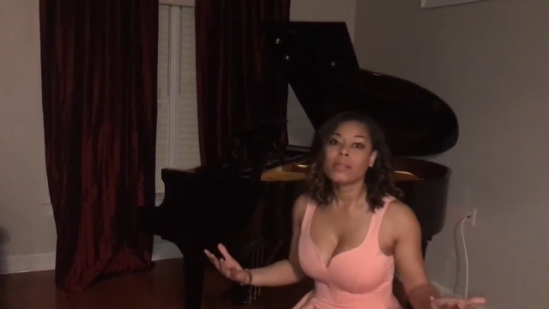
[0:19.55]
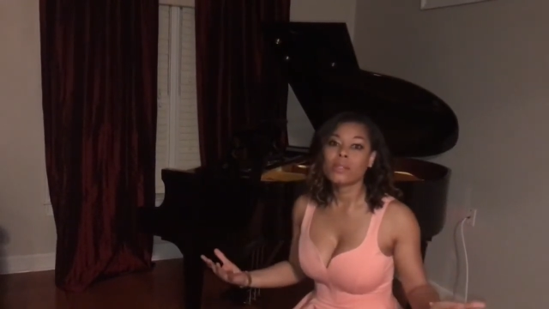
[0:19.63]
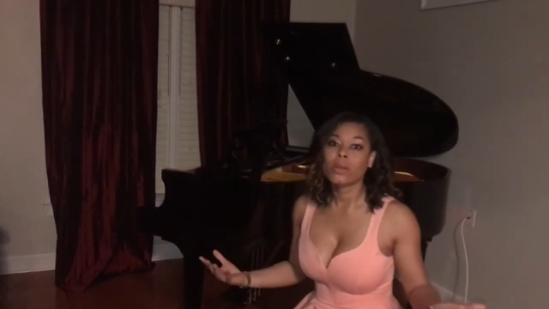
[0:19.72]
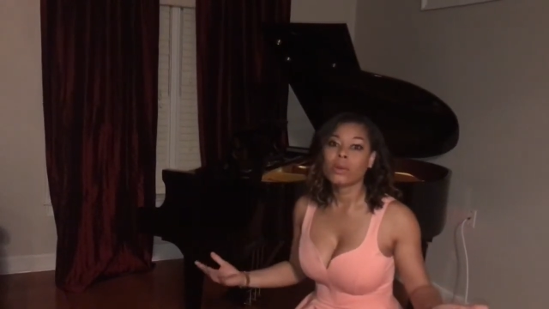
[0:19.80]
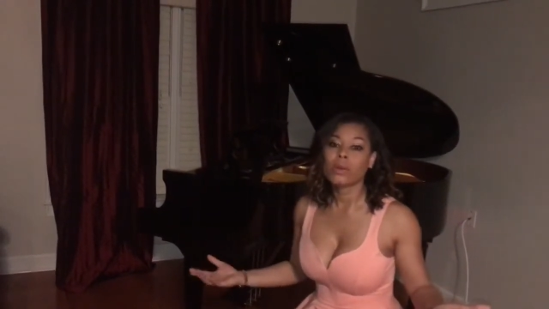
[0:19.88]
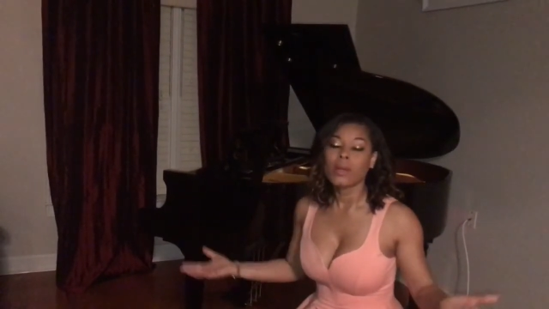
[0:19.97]

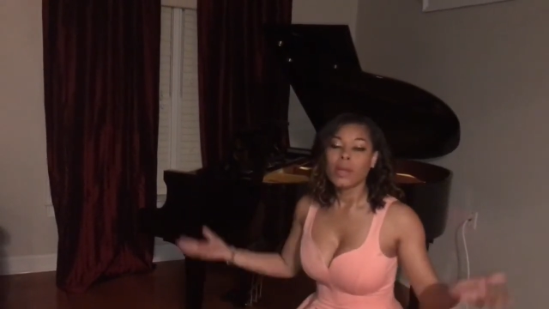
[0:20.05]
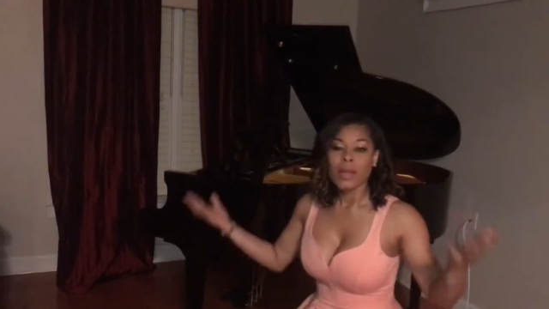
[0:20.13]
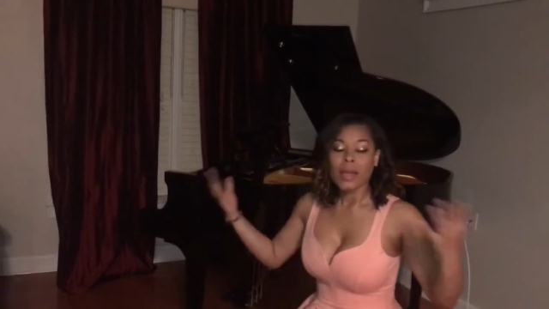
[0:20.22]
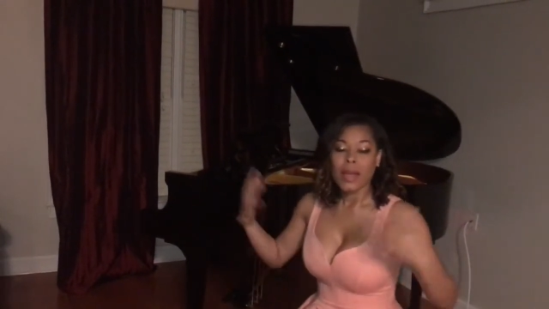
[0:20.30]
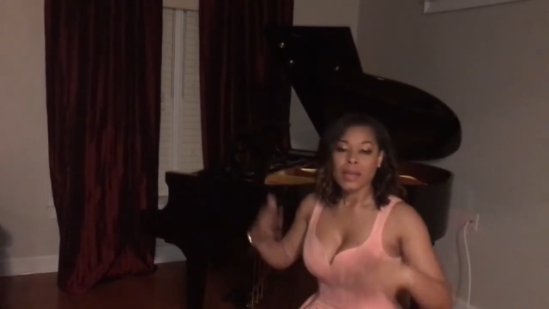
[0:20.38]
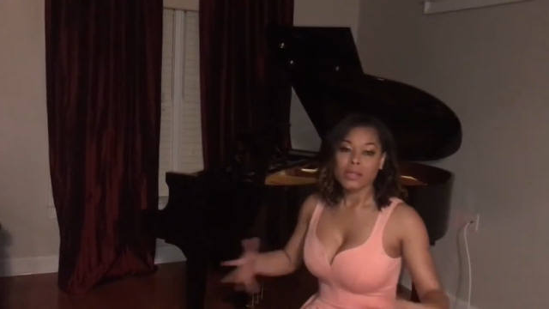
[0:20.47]
So
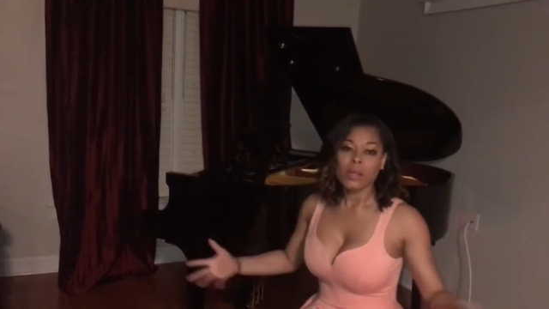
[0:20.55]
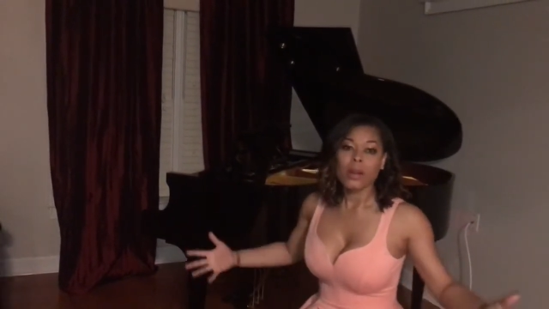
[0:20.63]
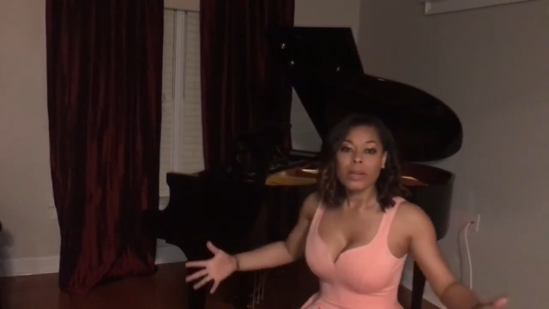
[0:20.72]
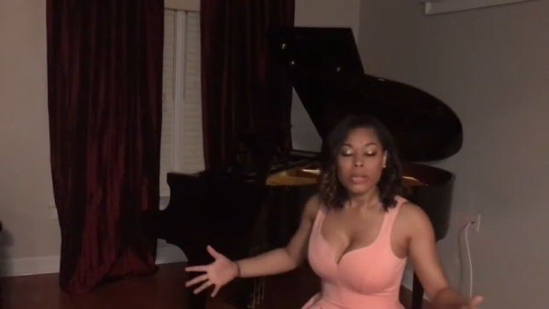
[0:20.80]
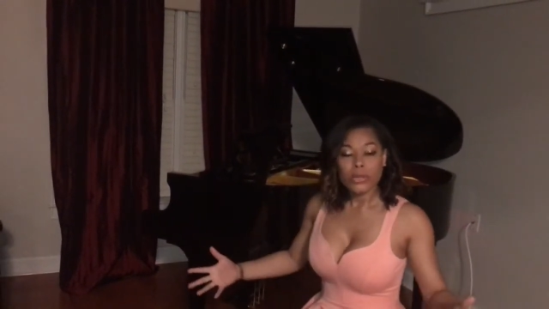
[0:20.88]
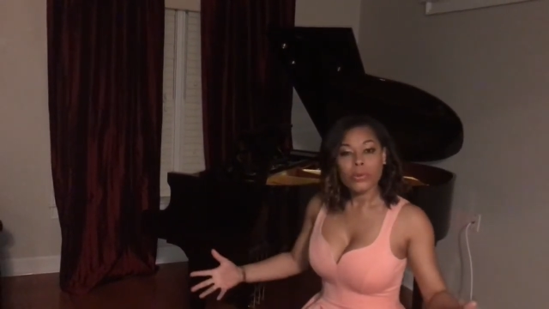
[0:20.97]
I
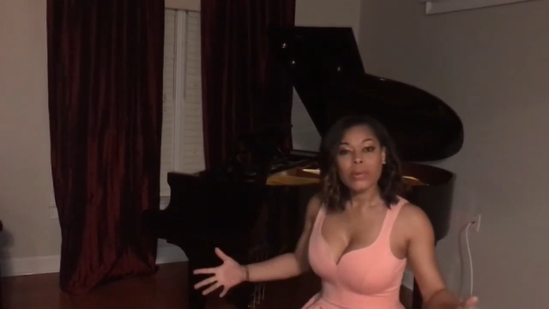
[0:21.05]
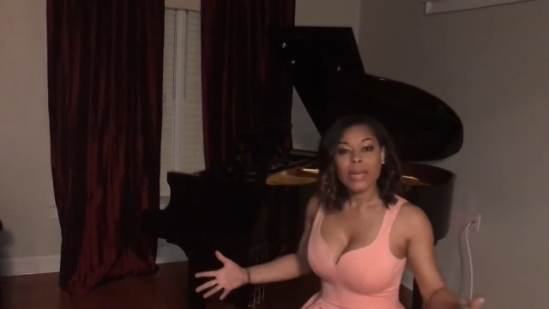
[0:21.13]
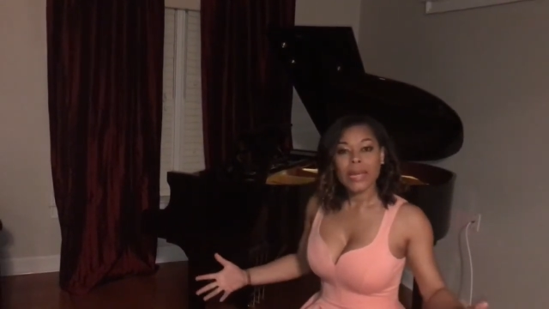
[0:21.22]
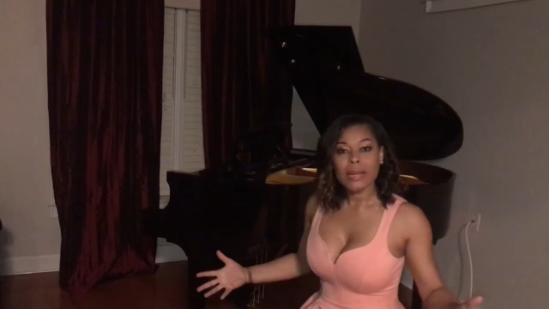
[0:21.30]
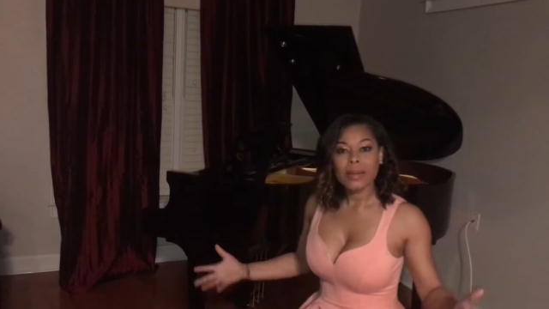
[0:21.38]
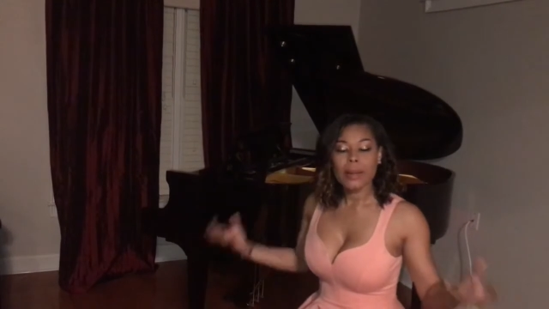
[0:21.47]
started
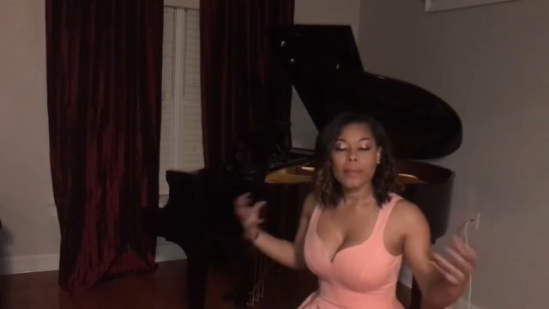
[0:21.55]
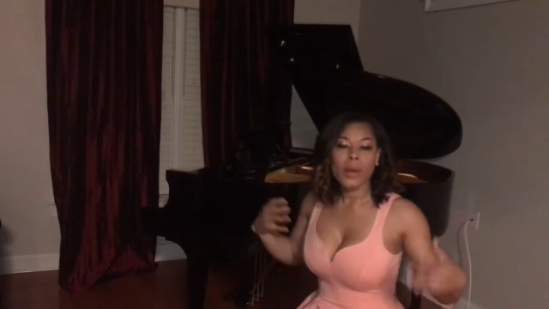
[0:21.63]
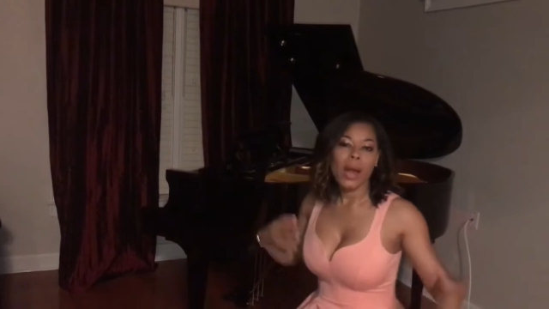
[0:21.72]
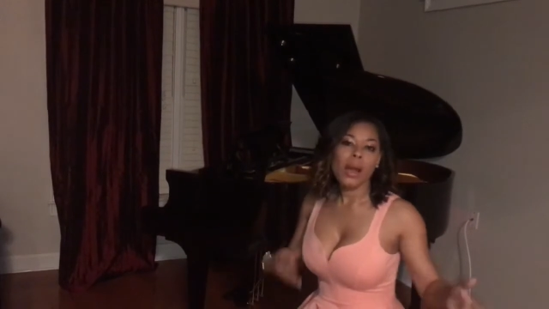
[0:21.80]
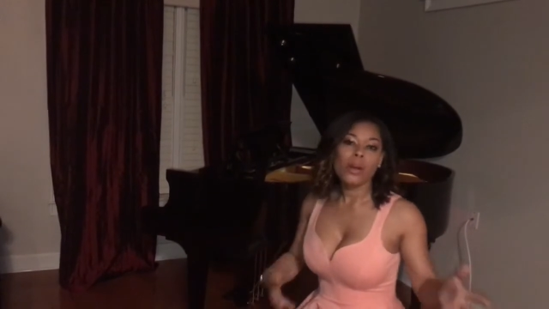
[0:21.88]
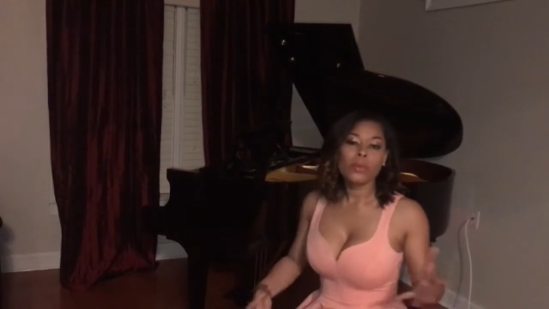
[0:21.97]
creating
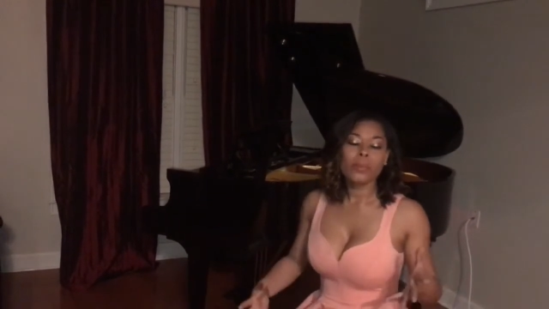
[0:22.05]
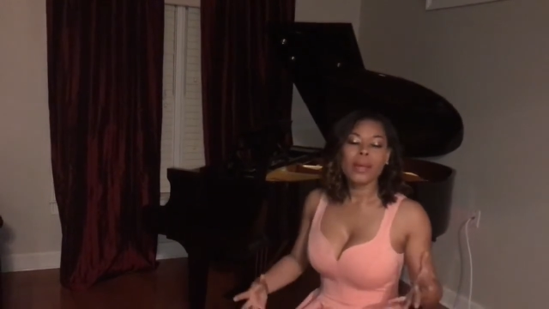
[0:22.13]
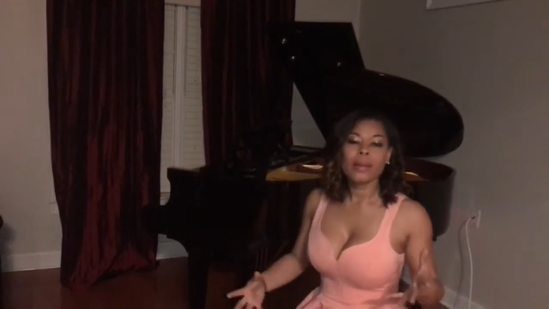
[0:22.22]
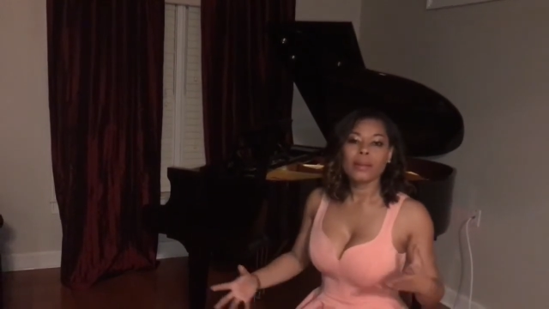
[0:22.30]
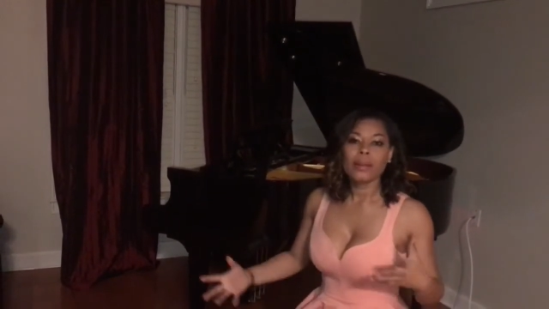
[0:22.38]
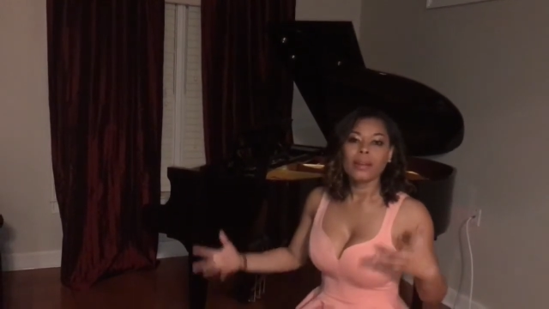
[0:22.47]

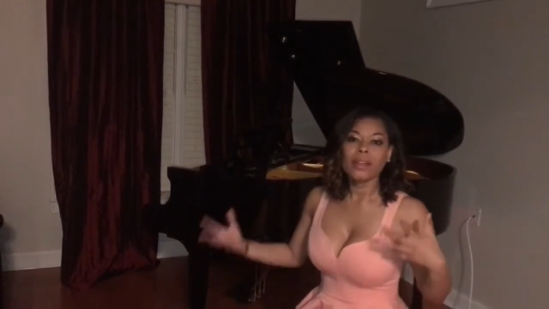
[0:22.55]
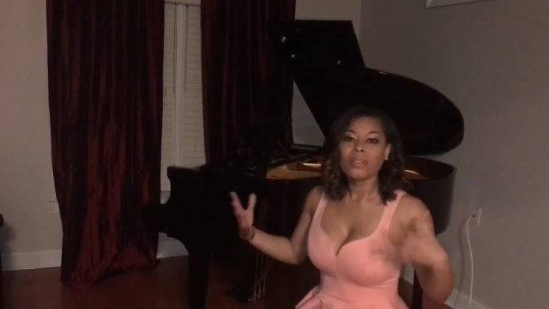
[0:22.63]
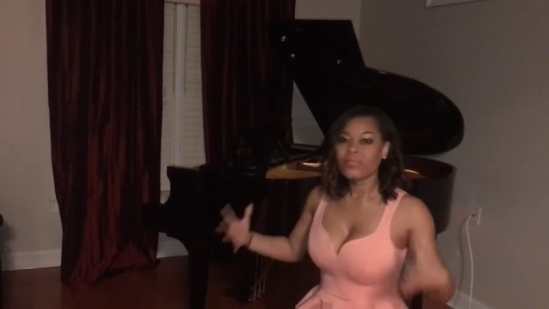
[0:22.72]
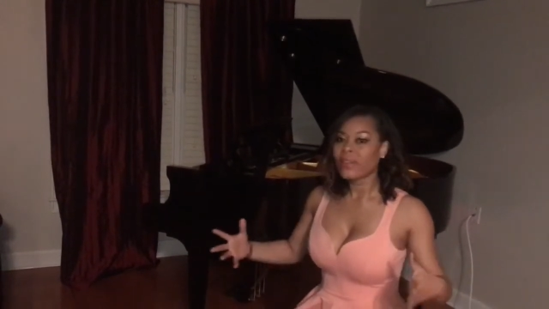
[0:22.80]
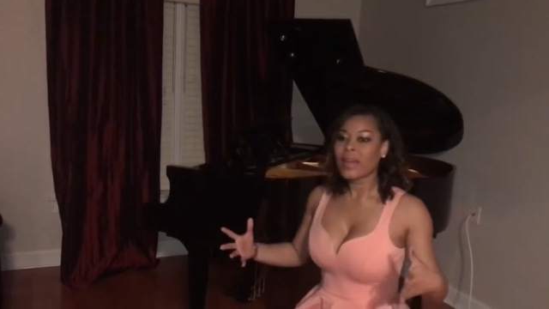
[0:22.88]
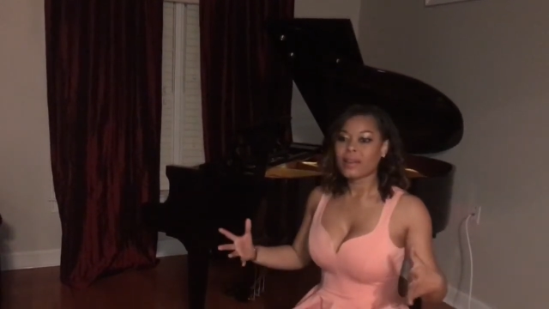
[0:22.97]
empowerment
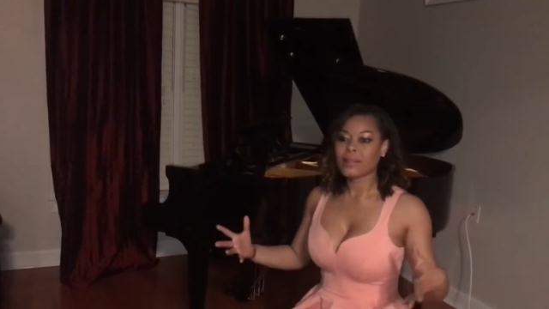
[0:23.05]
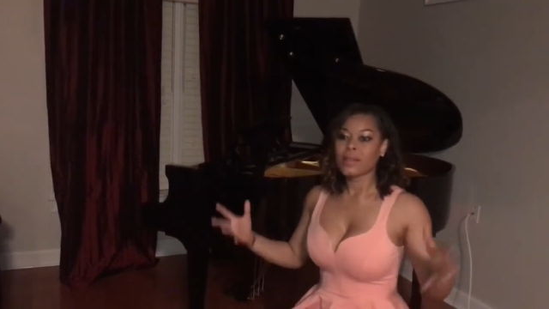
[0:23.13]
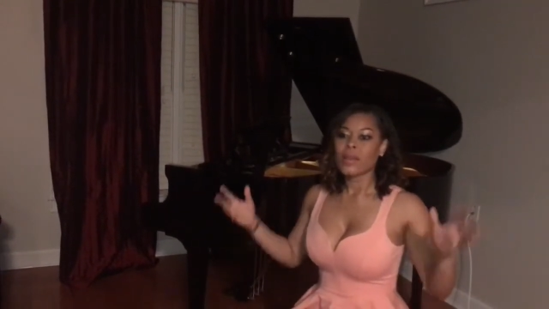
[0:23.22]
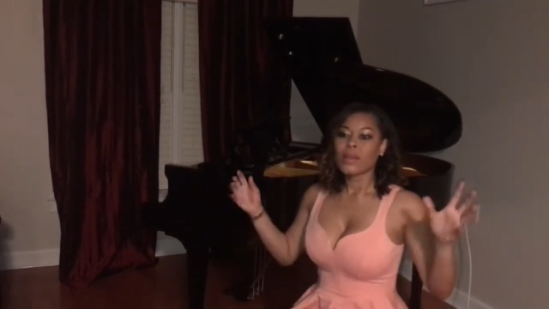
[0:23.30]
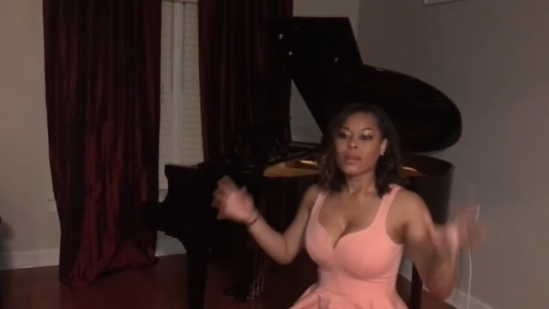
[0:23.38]
events.